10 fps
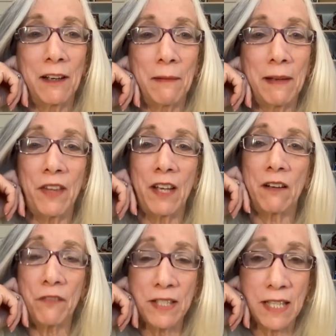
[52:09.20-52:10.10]
And they are
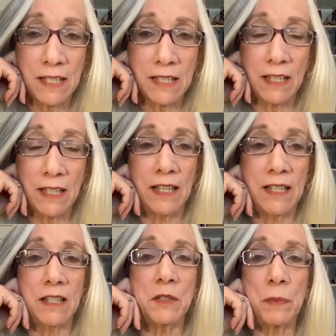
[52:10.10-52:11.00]
fantastic, and it
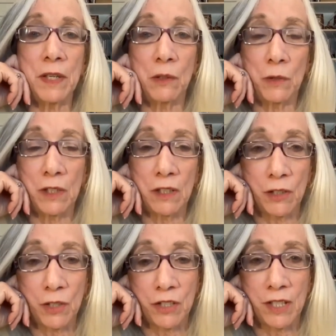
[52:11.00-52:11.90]
does bring the world
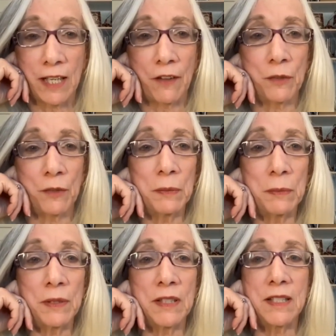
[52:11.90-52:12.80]
closer together.
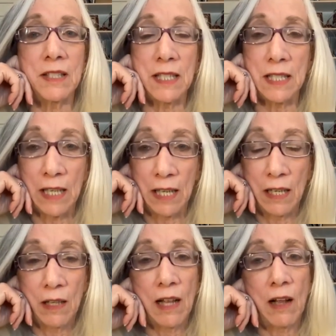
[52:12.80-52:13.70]
People can see
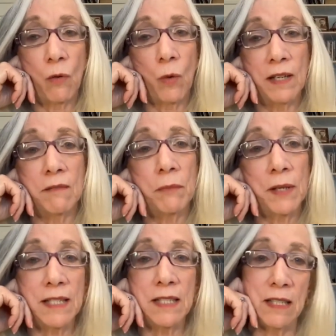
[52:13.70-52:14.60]
how one
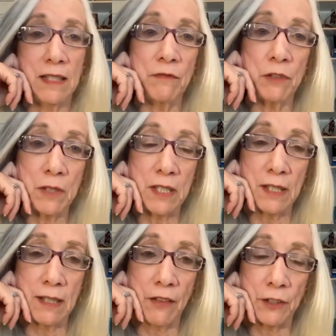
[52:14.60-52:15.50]
place can influence
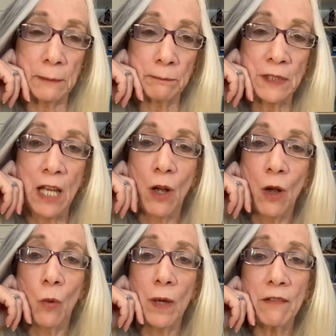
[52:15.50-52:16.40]
another.
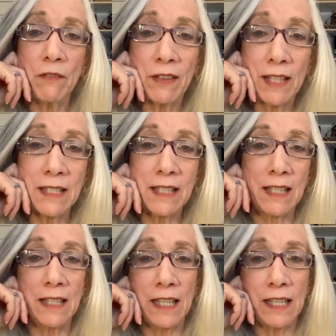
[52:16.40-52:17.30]
One of the things that
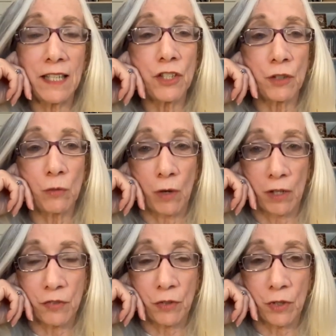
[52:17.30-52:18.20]
Canadians should
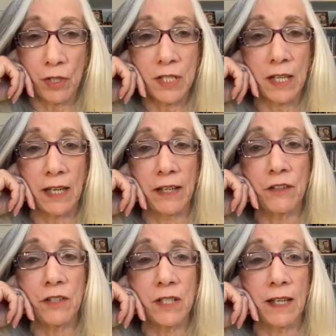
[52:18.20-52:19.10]
watch for is that I
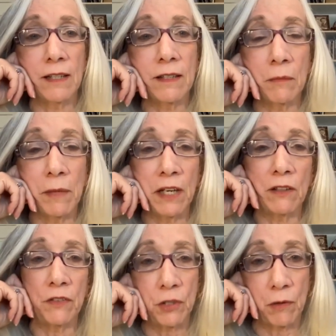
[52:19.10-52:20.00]
understand the mayor
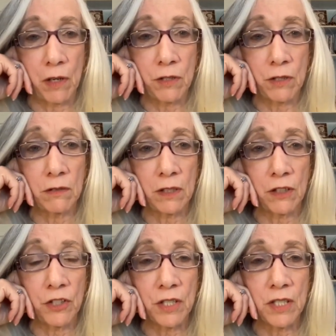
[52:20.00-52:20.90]
of Toronto, the
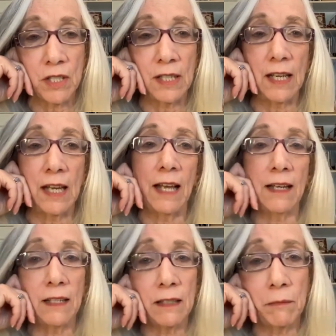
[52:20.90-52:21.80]
largest city in
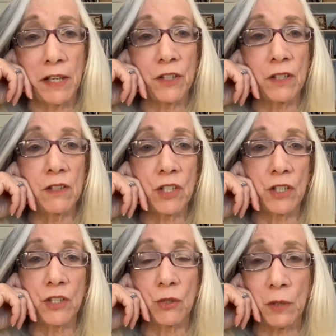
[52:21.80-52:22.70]
Canada, Mayor John
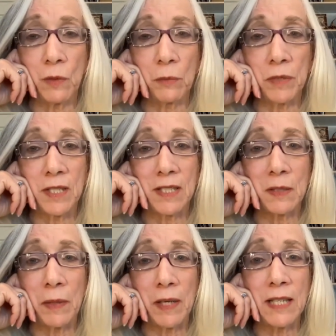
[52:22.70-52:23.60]
Tory, will
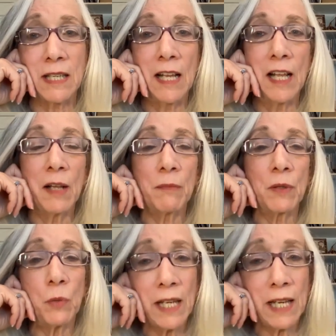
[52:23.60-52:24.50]
participate, but
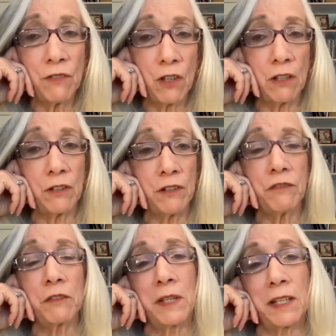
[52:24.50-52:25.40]
we have not heard
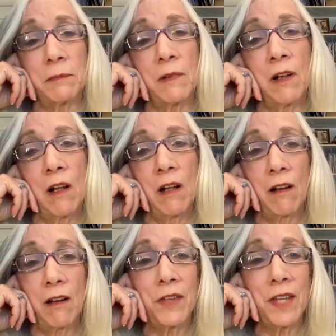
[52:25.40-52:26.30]
from him
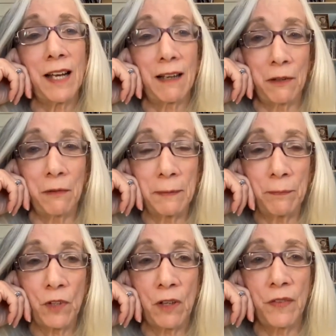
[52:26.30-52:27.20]
on the IRA,
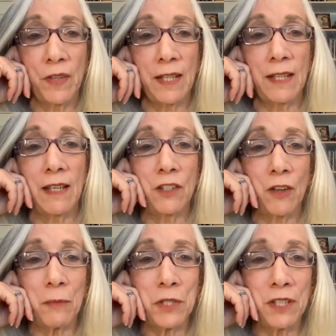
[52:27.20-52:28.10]
on the
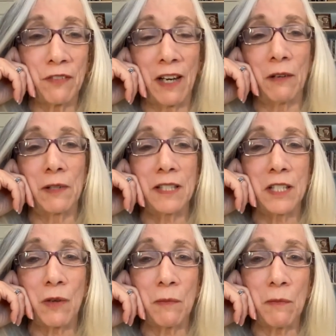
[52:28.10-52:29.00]
adoption of IRA.
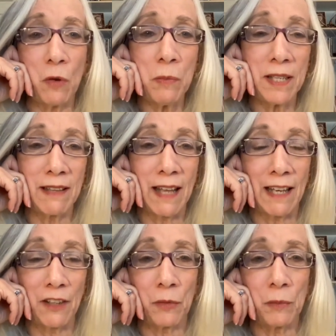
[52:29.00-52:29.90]
So I'm hoping
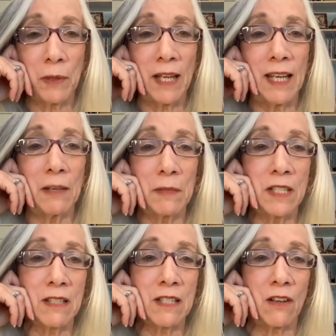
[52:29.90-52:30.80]
that you're bringing him into
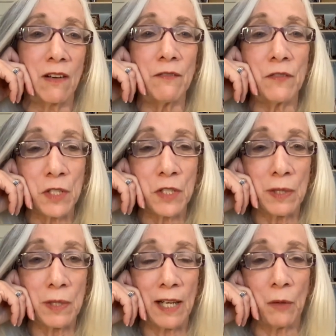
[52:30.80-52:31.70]
this conference
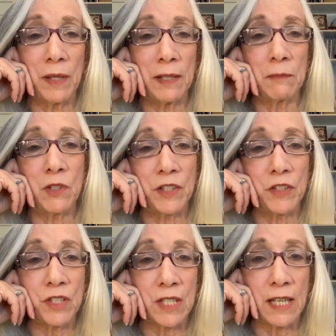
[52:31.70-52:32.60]
will help him to
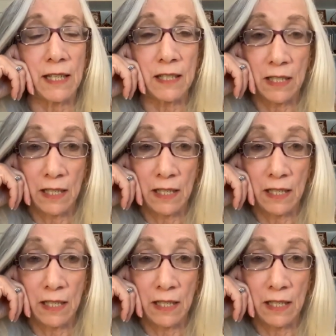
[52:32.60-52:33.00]
understand